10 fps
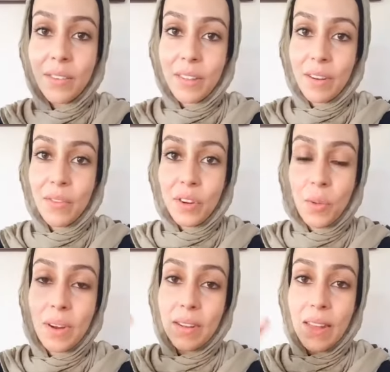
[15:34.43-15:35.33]
that if you don't
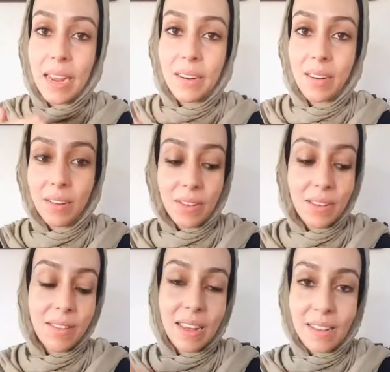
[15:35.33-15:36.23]
want to layer all of these
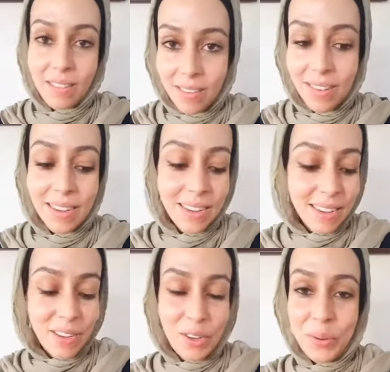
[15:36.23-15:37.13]
things,
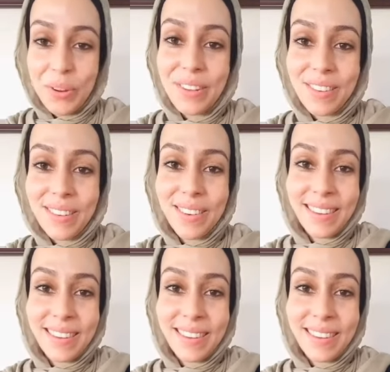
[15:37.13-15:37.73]
you don't need to.